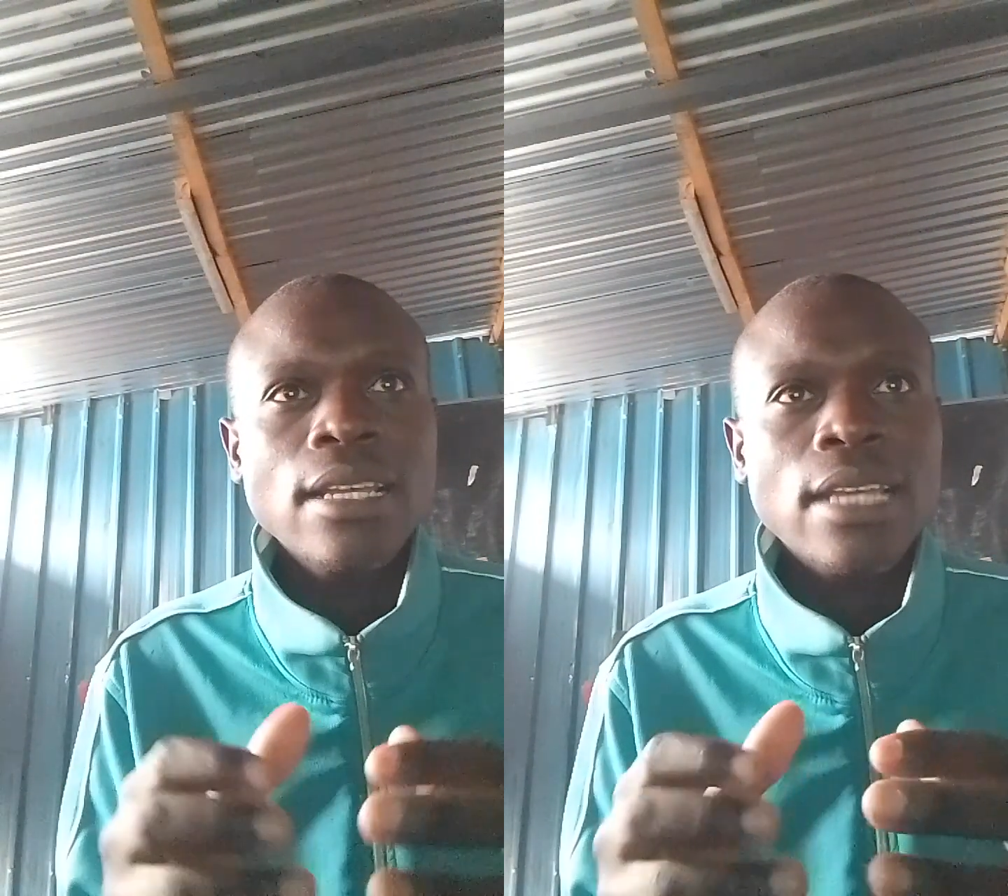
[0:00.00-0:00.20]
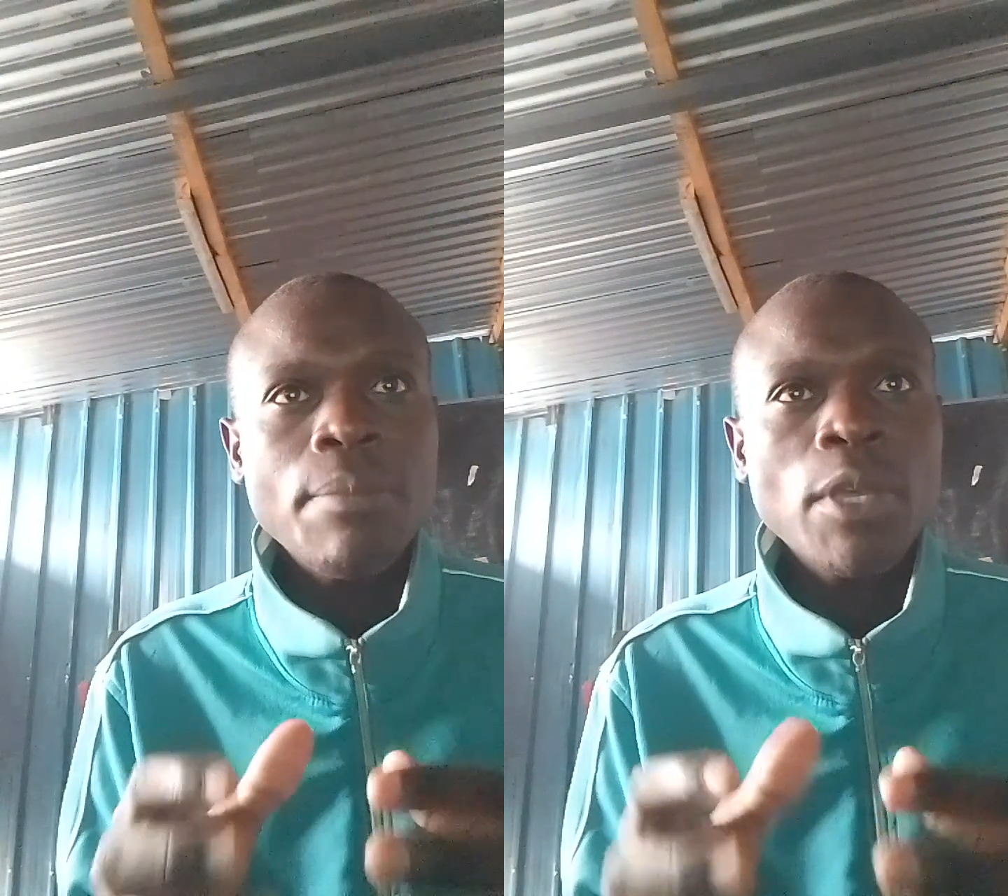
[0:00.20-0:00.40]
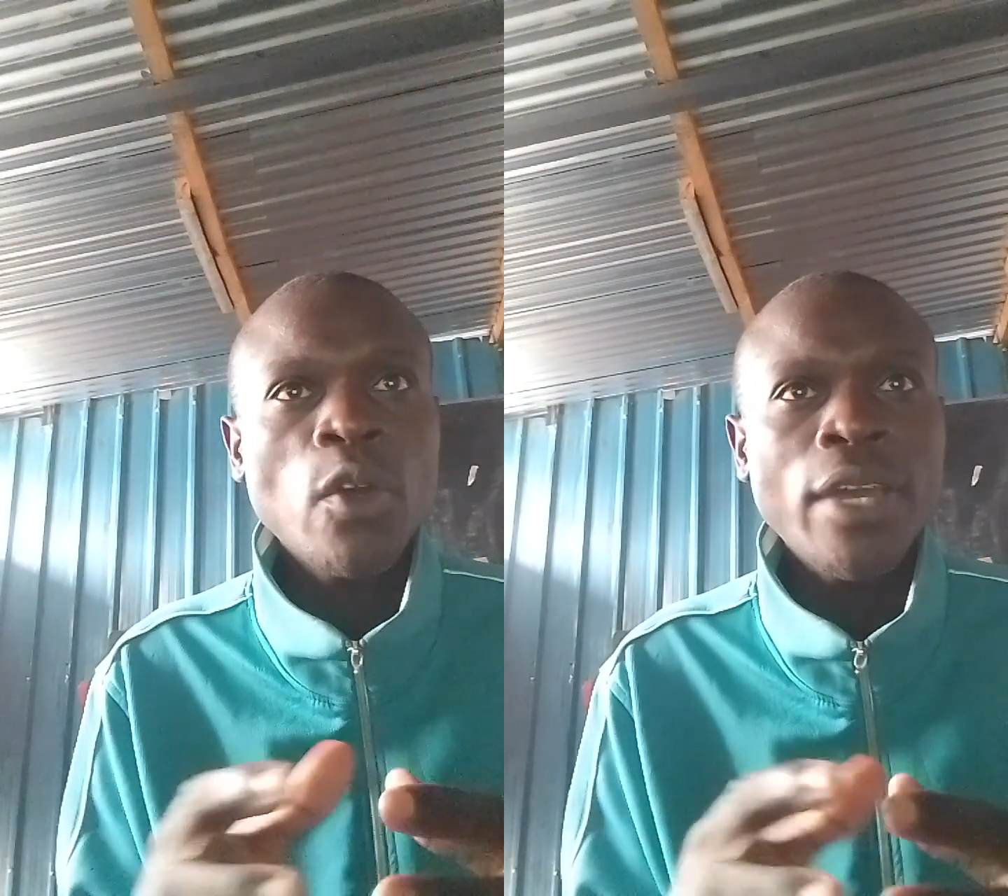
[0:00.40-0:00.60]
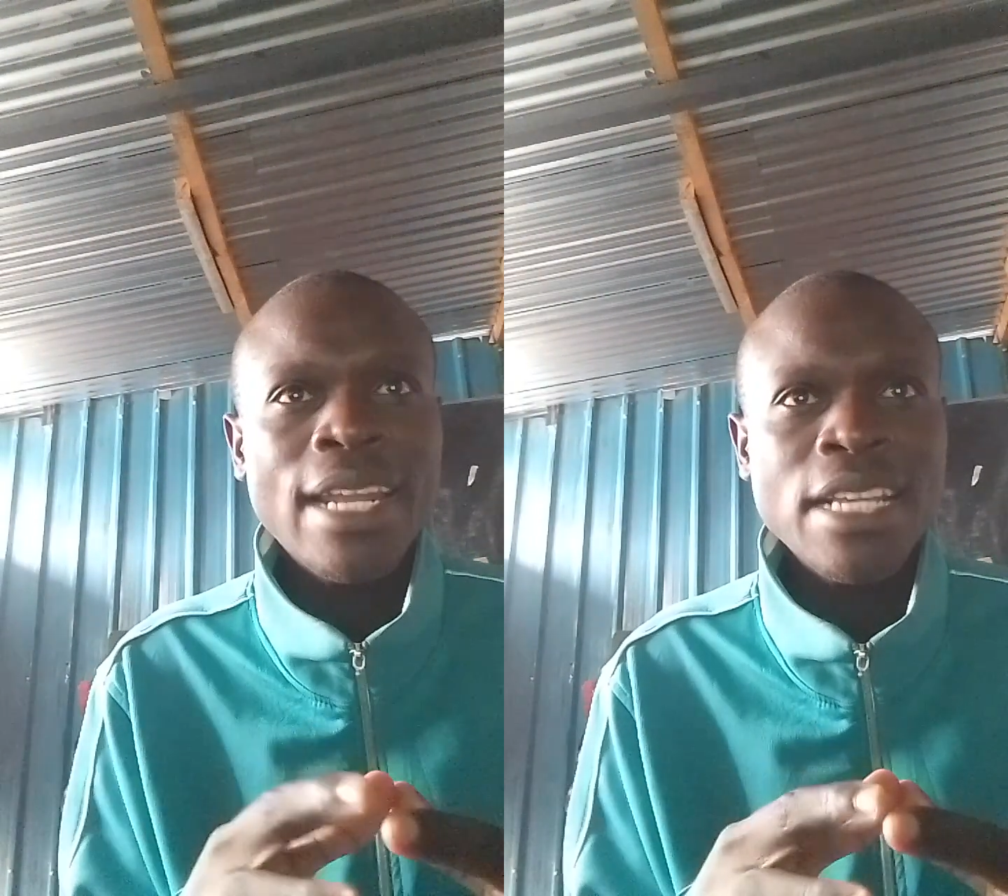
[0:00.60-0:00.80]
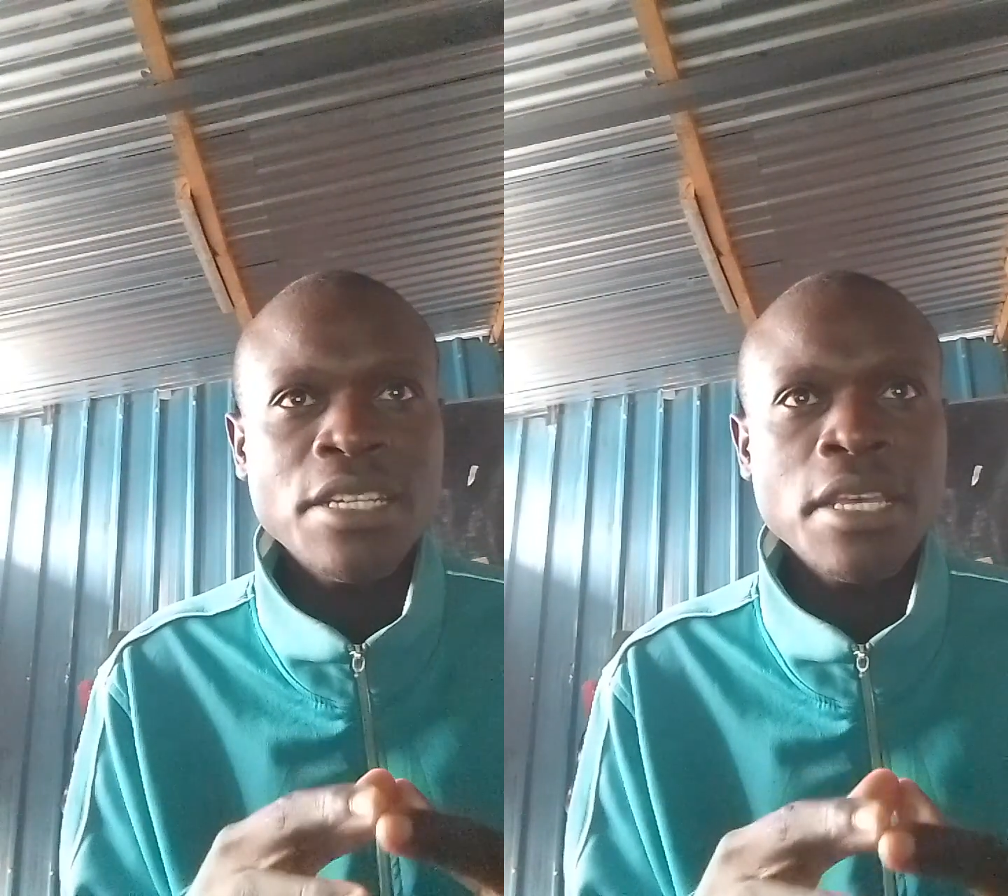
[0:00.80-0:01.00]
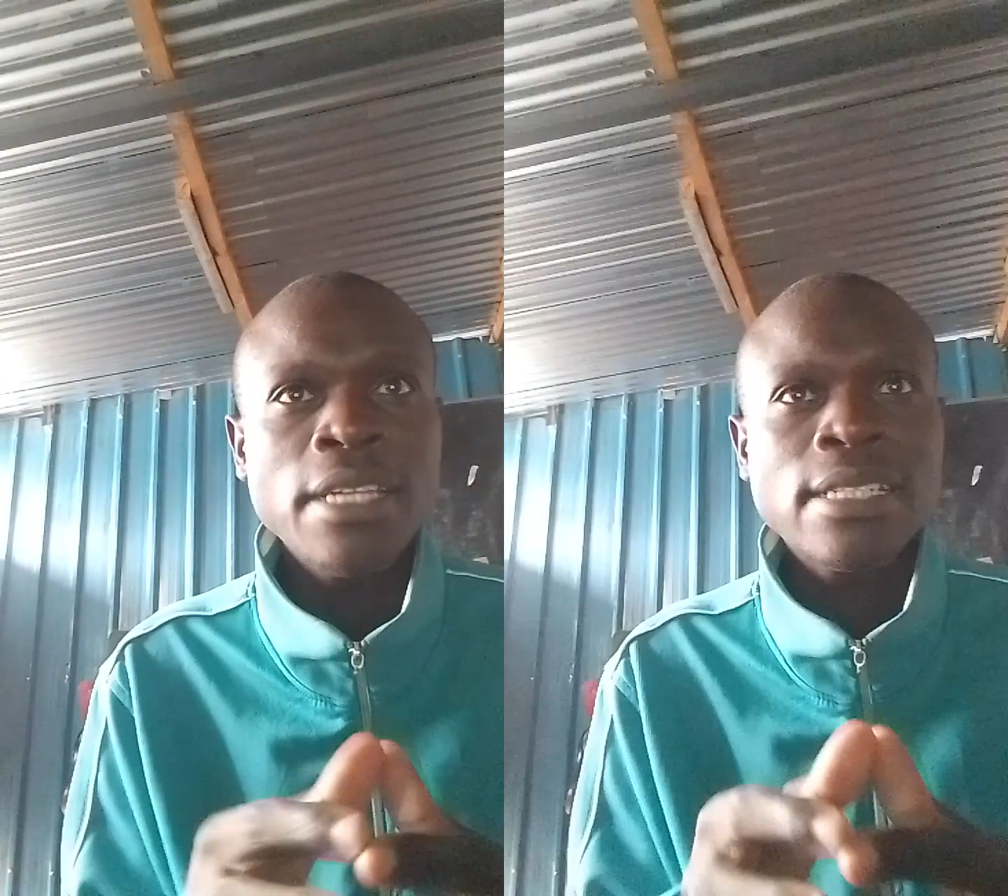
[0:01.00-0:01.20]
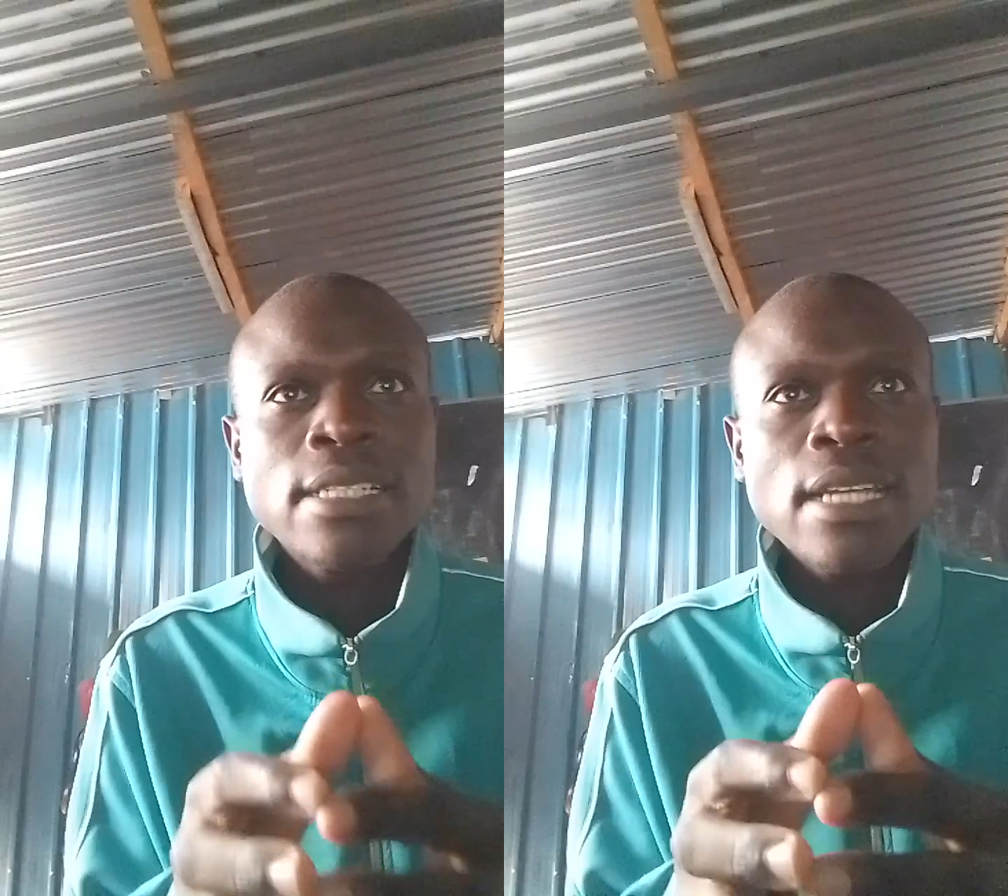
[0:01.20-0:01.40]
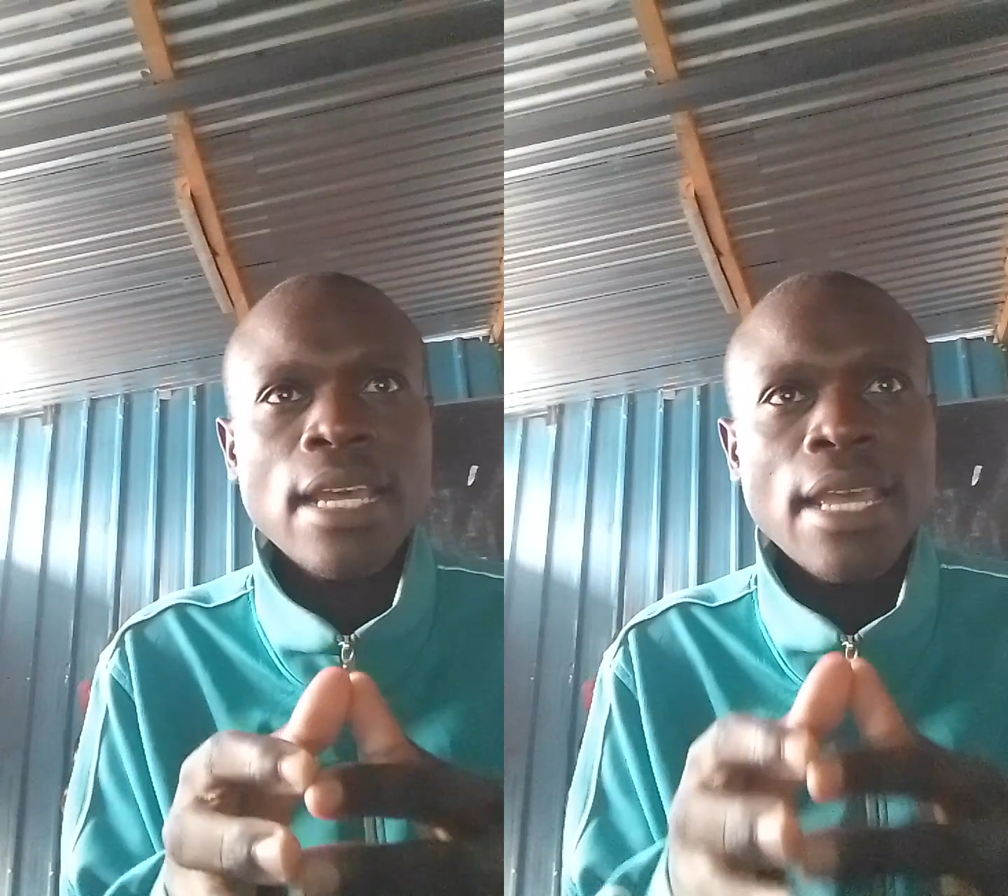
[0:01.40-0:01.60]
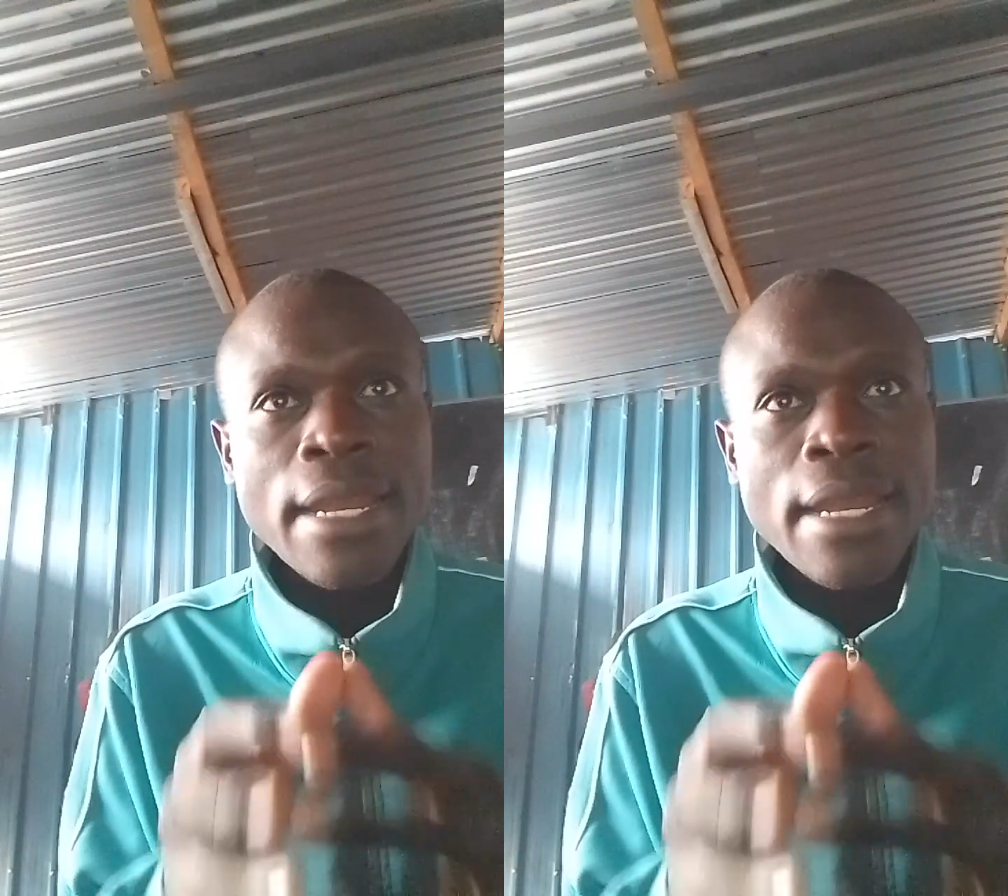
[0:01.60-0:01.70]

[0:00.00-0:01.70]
chemical energy is